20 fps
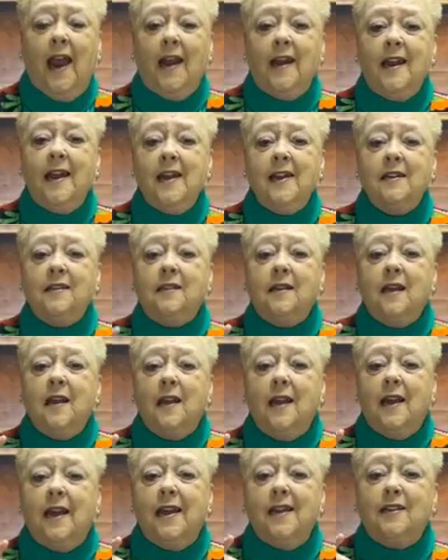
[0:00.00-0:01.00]
And his
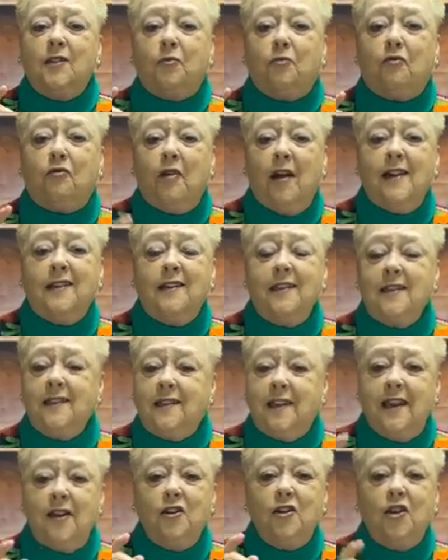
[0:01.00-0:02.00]
his
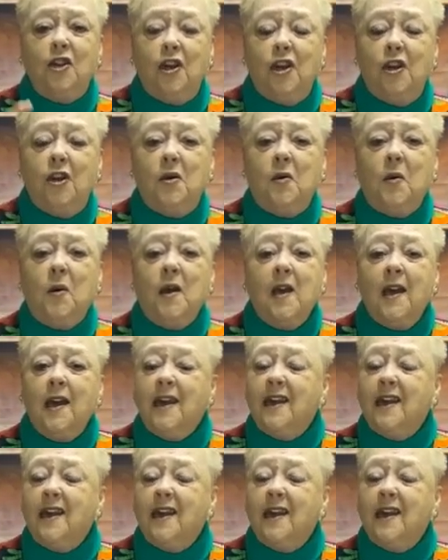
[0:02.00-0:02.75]
presence in you